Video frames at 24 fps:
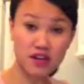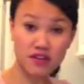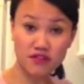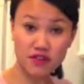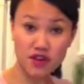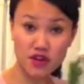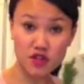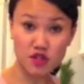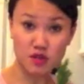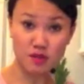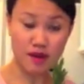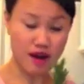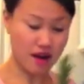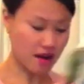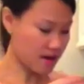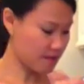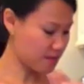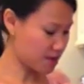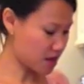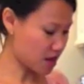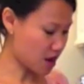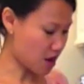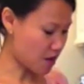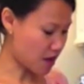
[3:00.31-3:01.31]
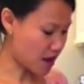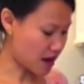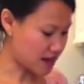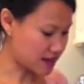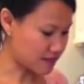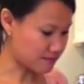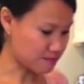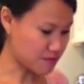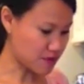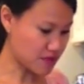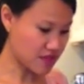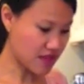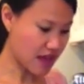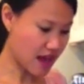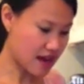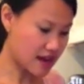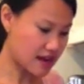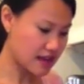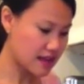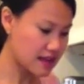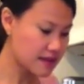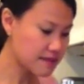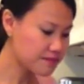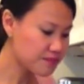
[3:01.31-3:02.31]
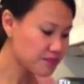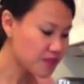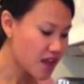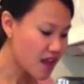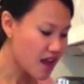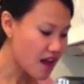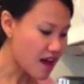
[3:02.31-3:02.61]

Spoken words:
of rosemary. I'm going to go ahead and put that in.